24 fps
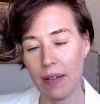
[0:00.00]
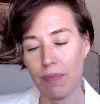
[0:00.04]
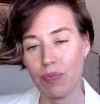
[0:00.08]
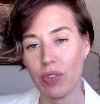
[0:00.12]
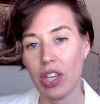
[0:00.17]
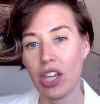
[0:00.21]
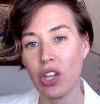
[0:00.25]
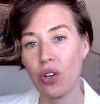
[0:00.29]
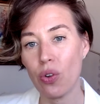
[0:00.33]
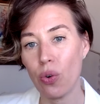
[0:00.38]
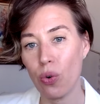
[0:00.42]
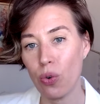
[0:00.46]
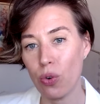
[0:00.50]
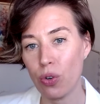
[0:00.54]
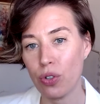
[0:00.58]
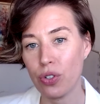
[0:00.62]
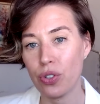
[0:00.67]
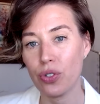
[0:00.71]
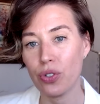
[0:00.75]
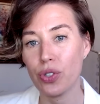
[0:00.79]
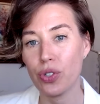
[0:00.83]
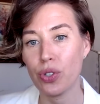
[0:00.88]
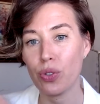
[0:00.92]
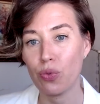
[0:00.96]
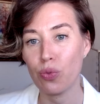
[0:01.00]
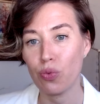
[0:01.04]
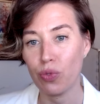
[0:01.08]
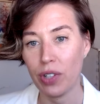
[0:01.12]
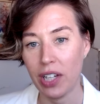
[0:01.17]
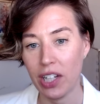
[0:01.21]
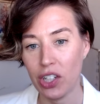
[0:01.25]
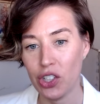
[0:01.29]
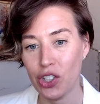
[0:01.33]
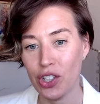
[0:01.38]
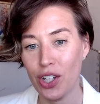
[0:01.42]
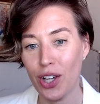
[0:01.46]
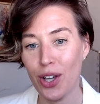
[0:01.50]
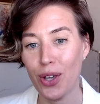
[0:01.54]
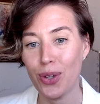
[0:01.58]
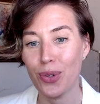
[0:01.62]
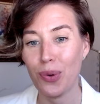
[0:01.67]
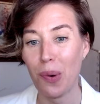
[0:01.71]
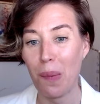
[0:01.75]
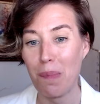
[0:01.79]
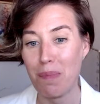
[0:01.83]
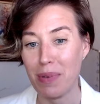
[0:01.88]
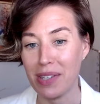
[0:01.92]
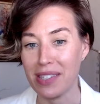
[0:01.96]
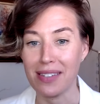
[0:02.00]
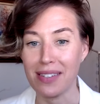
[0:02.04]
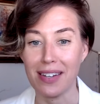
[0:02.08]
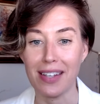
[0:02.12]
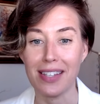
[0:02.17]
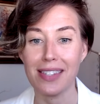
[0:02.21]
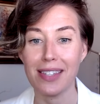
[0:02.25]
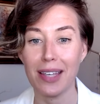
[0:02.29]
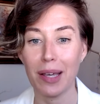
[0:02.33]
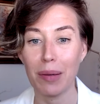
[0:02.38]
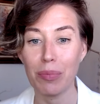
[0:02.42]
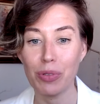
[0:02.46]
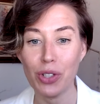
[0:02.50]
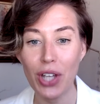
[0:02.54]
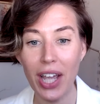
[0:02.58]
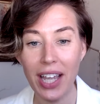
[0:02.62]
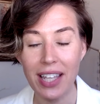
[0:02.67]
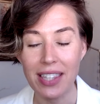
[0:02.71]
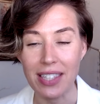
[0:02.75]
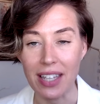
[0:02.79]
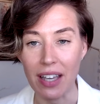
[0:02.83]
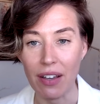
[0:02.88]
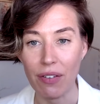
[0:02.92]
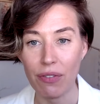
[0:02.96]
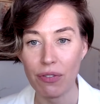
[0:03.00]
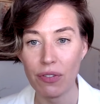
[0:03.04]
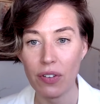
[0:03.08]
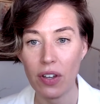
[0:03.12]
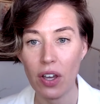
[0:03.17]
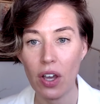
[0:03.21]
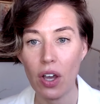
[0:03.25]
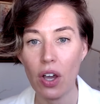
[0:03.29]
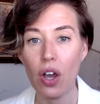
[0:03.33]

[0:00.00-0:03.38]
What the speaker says: in order to reach your business objective.